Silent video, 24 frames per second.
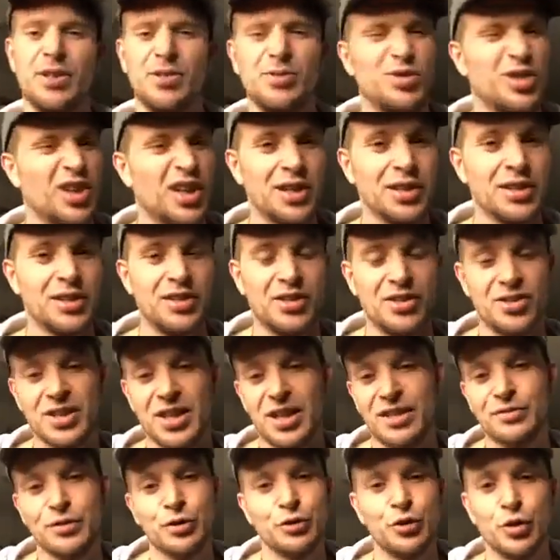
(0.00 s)
Don't darken
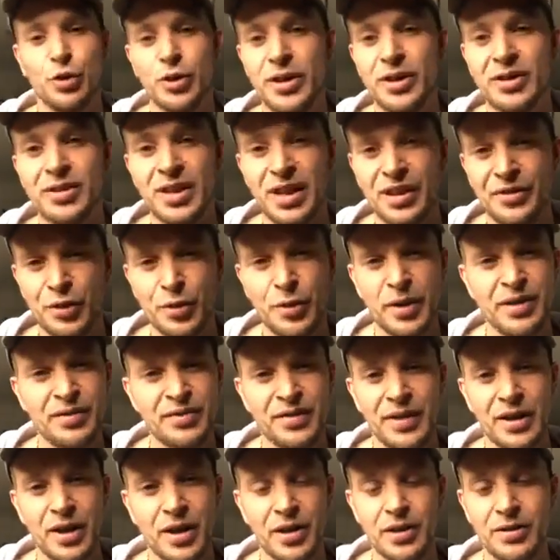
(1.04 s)
yourself or dull yourself to
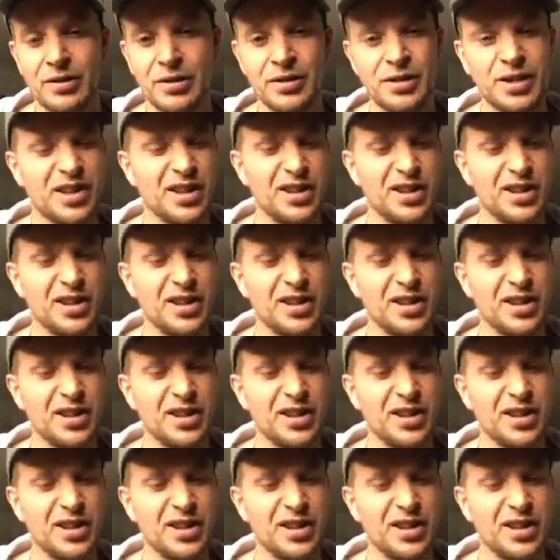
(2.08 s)
anything like,